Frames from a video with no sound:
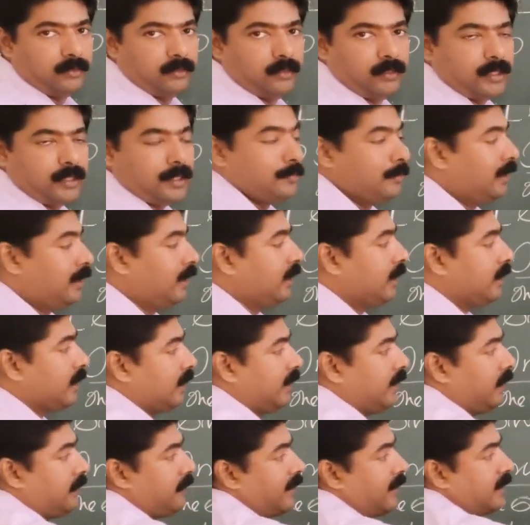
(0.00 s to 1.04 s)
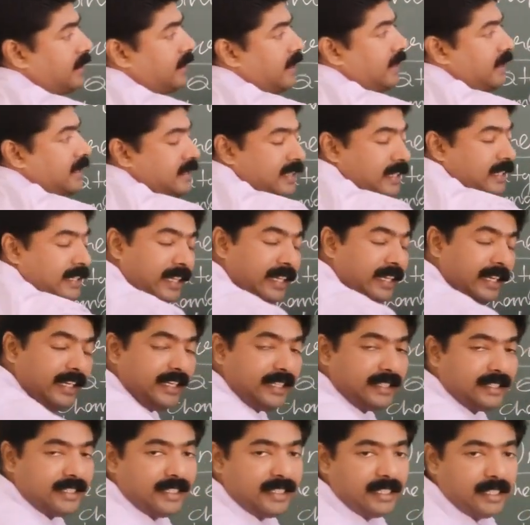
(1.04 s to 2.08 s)
Similarly, when there is a
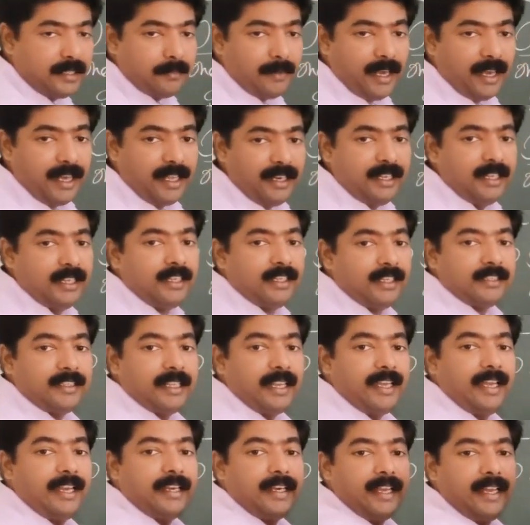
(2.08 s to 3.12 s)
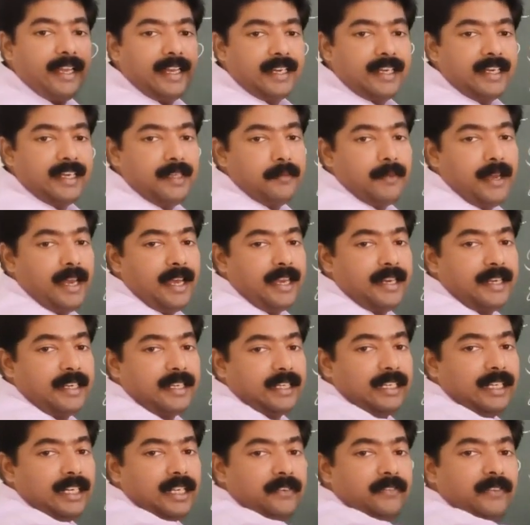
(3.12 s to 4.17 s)
decrease in demand, the entire demand
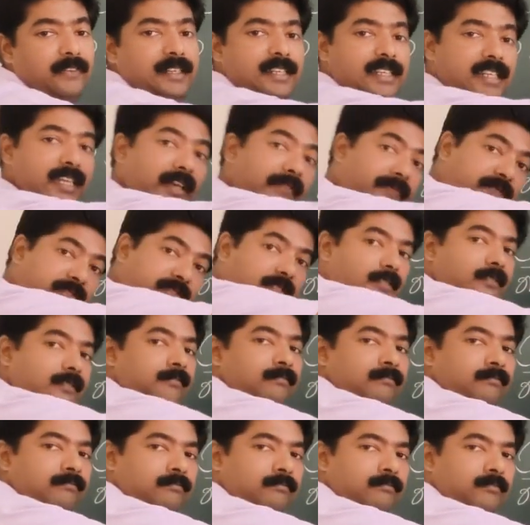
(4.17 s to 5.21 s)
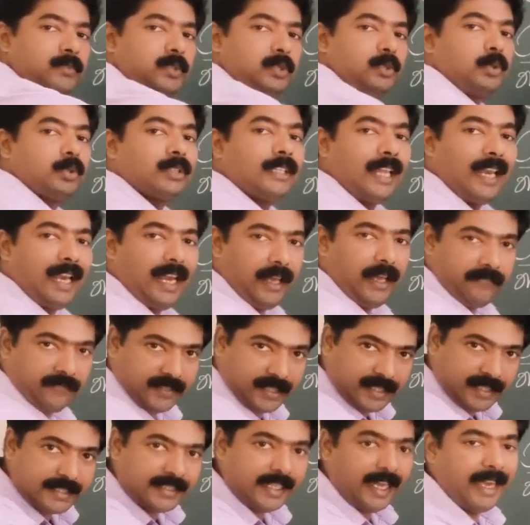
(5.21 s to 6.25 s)
curve shifts to the
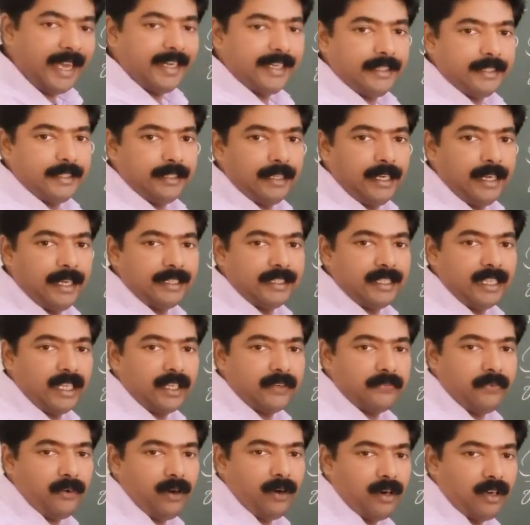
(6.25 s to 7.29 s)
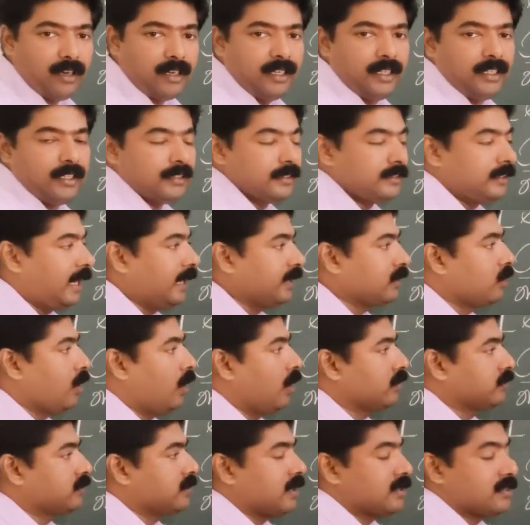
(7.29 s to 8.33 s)
left side, and therefore that
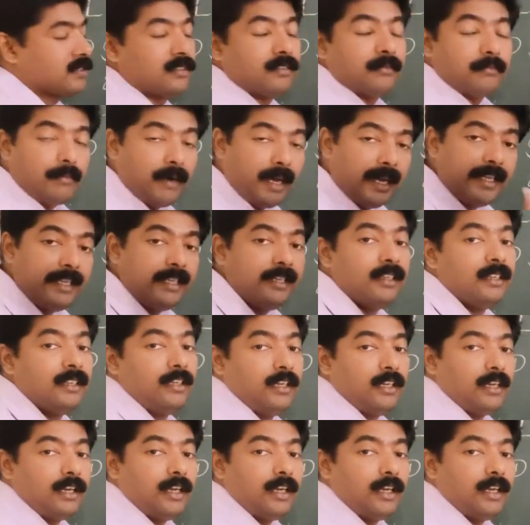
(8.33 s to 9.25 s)
causes by